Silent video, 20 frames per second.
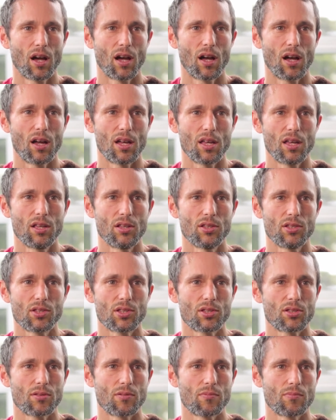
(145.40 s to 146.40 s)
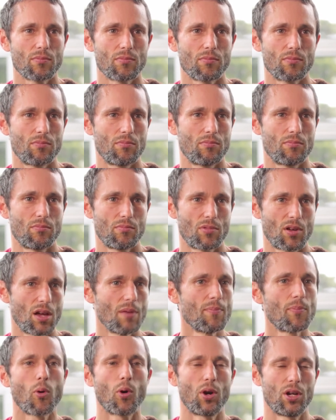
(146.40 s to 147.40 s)
uh, is
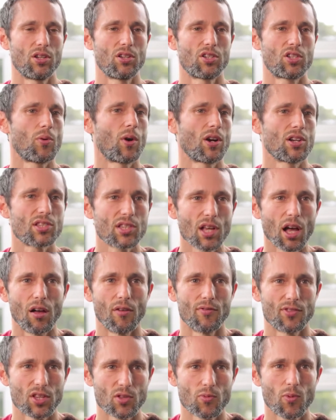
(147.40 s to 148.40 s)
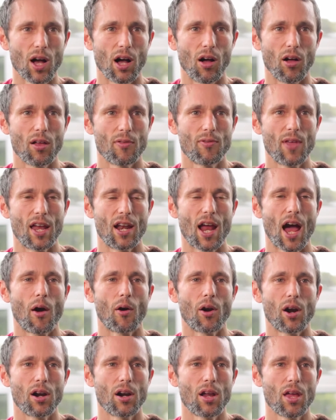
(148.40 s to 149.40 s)
important to ourselves as well. That
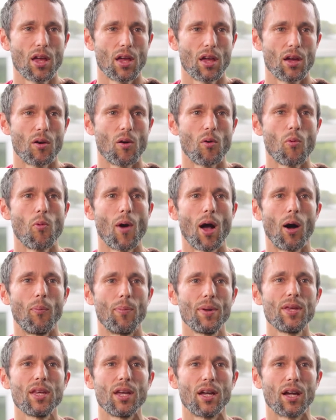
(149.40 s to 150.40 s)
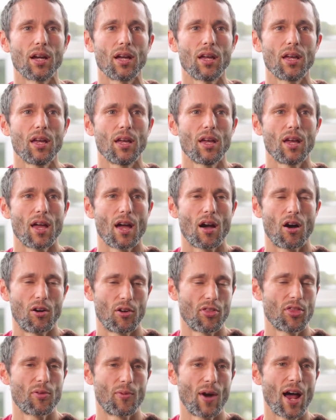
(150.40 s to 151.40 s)
our well being
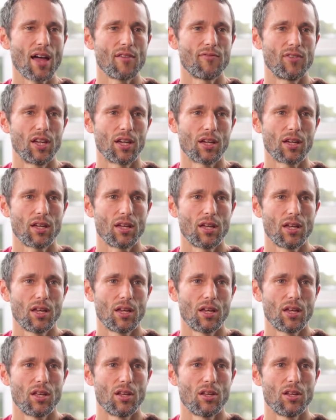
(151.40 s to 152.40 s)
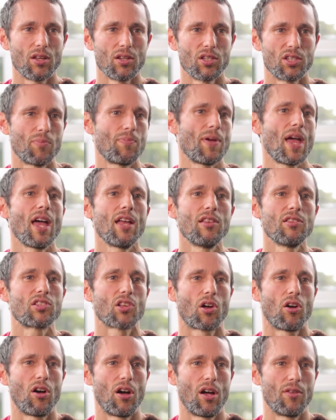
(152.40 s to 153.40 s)
are thriving
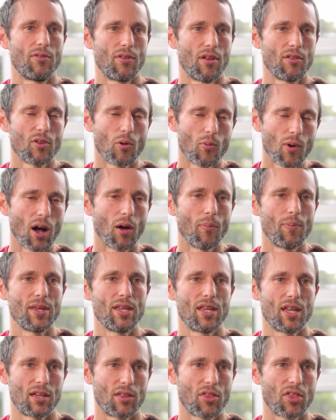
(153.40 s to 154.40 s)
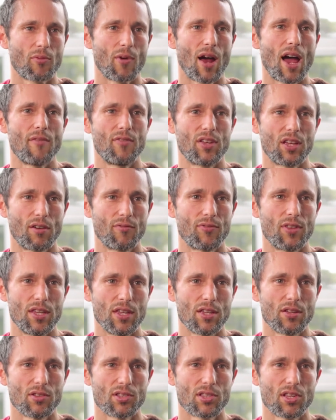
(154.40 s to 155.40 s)
depends on the well being and thriving of the
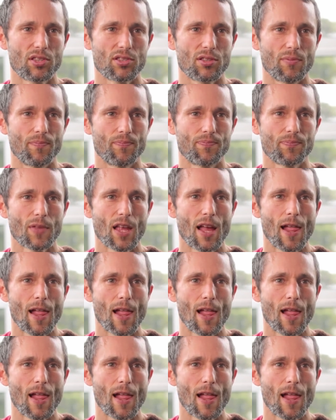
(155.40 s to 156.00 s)
ecosystem.